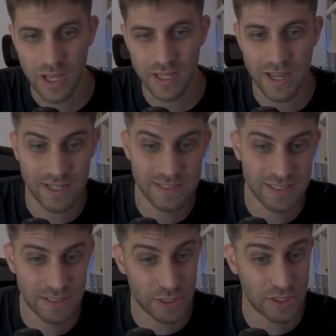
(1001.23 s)
Yeah,
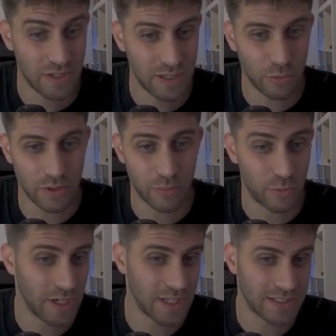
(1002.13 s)
it's really
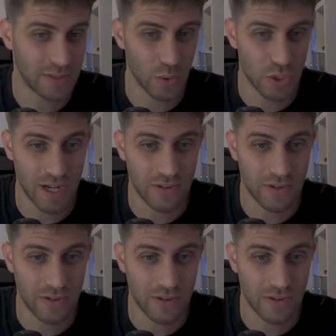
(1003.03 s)
brilliant solution.